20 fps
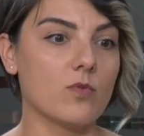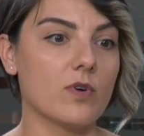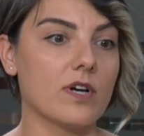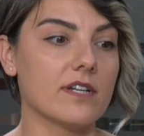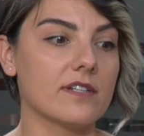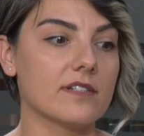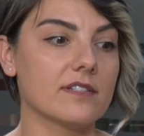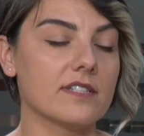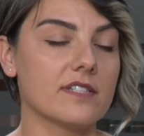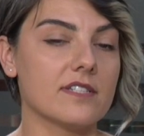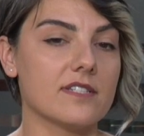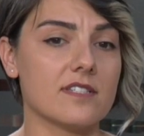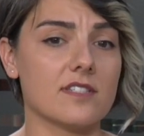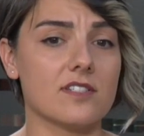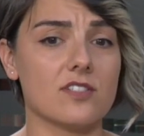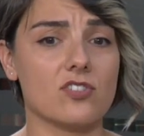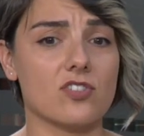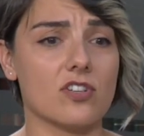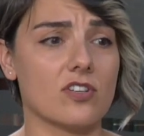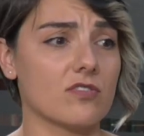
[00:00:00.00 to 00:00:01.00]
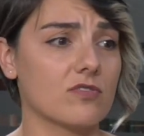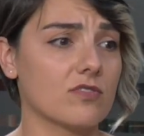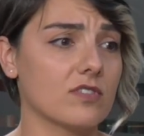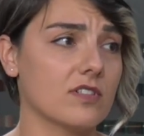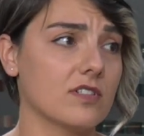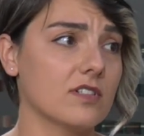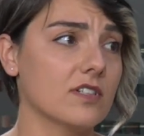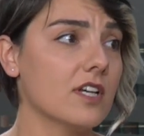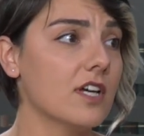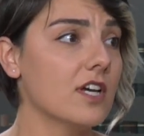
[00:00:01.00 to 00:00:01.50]
One is, in
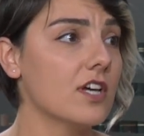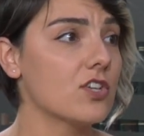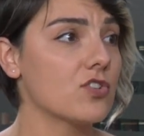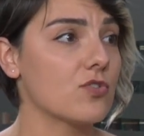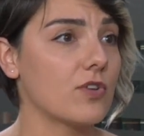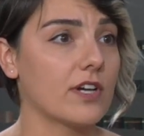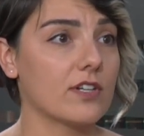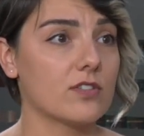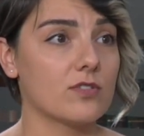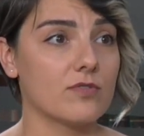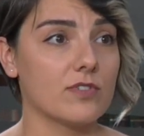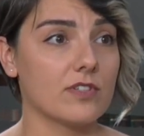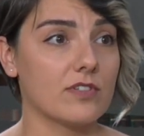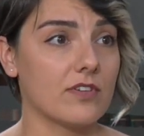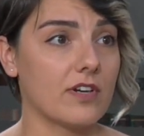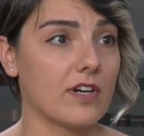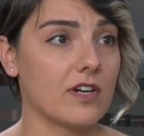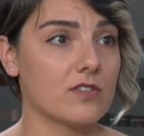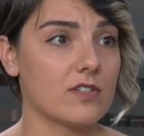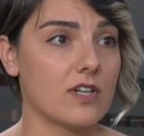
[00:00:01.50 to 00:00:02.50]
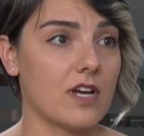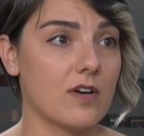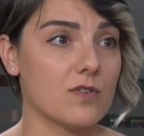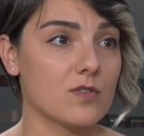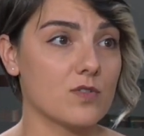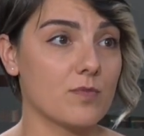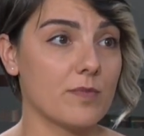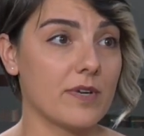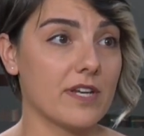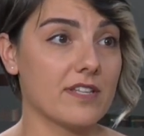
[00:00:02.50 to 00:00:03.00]
general, trying to figure out
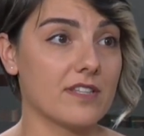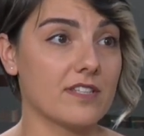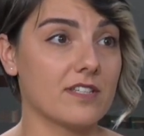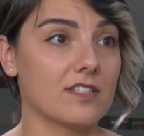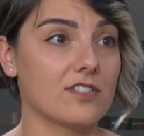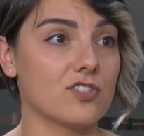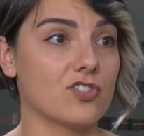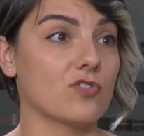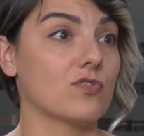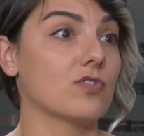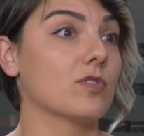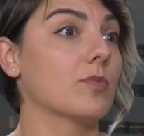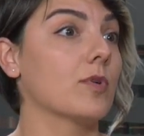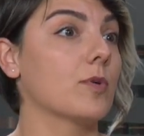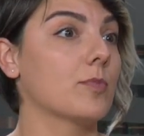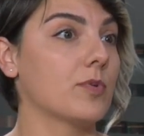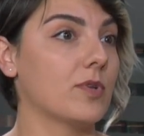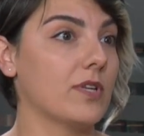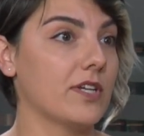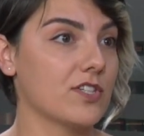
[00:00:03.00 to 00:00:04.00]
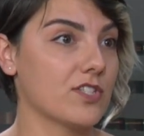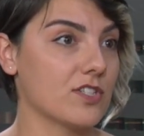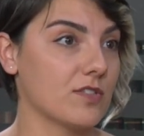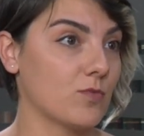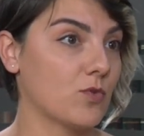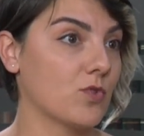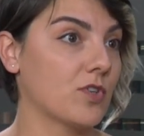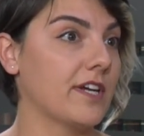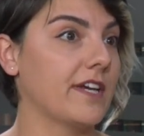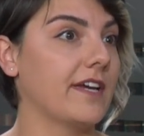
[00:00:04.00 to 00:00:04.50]
how to make the general
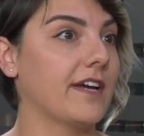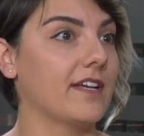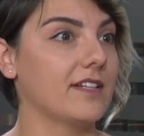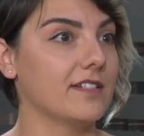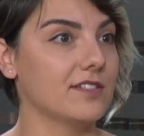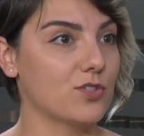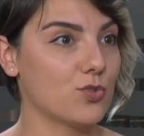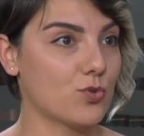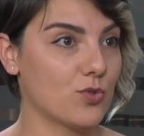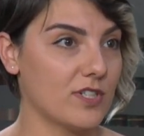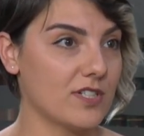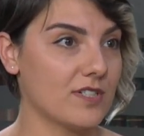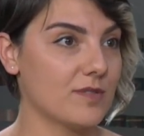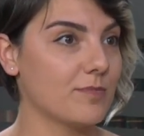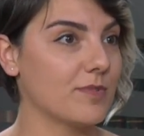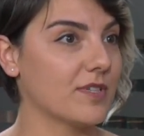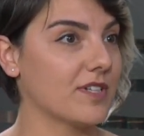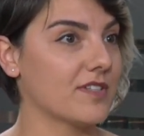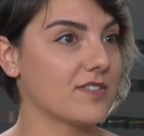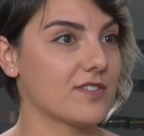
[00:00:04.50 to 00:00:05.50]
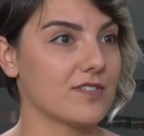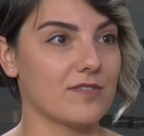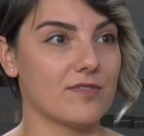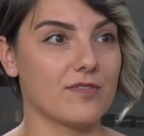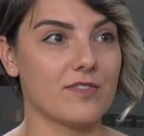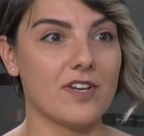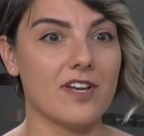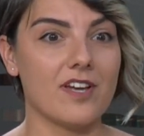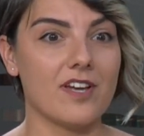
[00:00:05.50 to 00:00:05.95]
population more AI literate because of